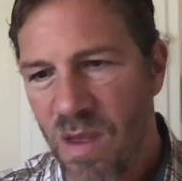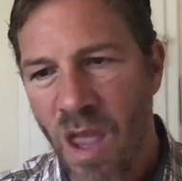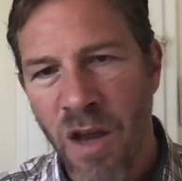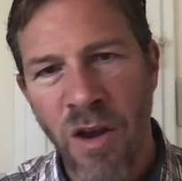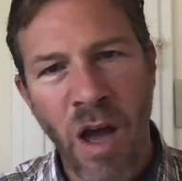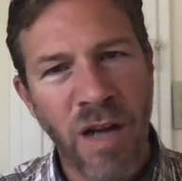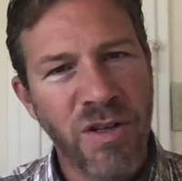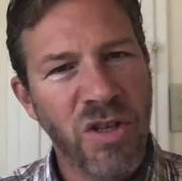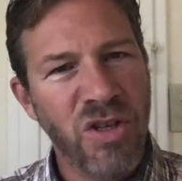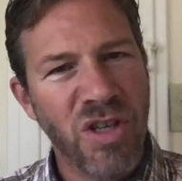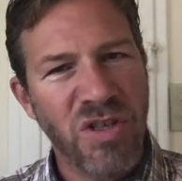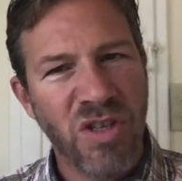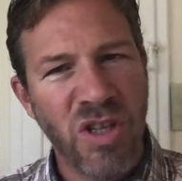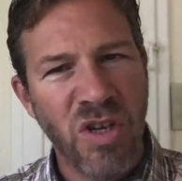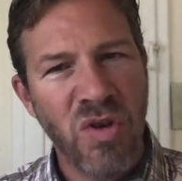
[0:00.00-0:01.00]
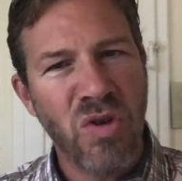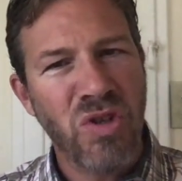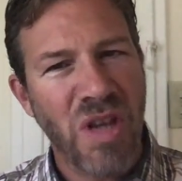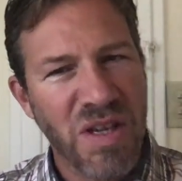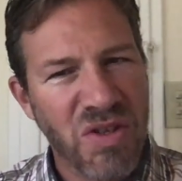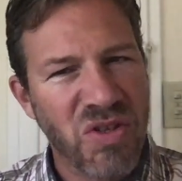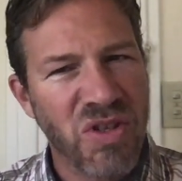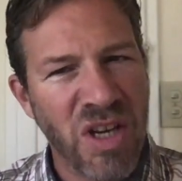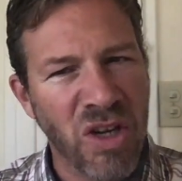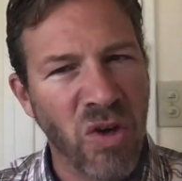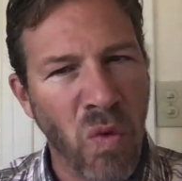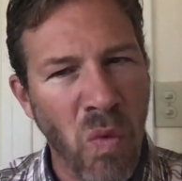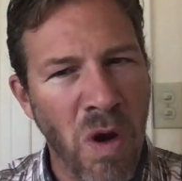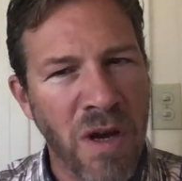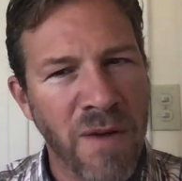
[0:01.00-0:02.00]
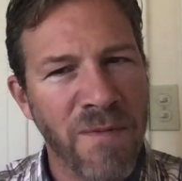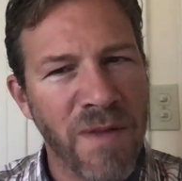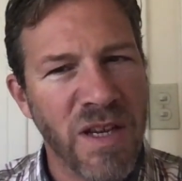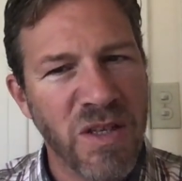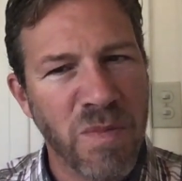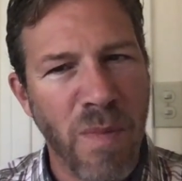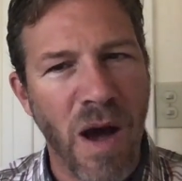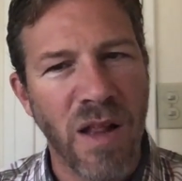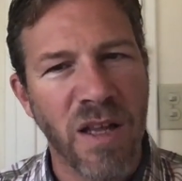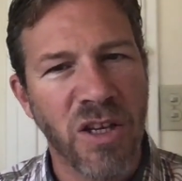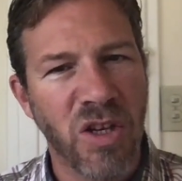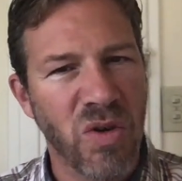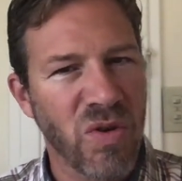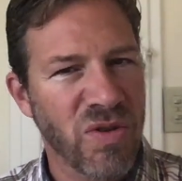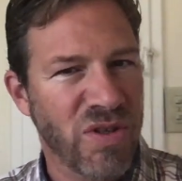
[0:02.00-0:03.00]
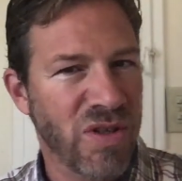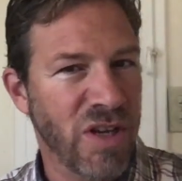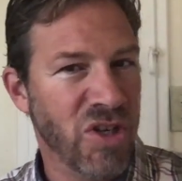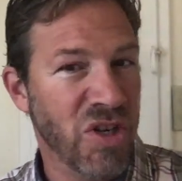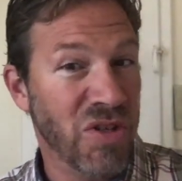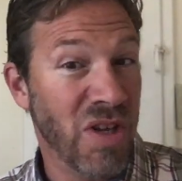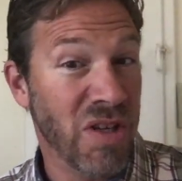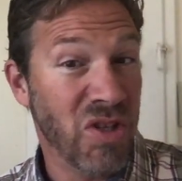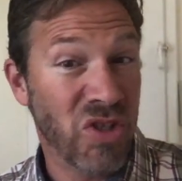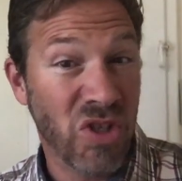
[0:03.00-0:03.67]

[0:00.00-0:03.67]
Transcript: not to just use a single one of these molecules, such as a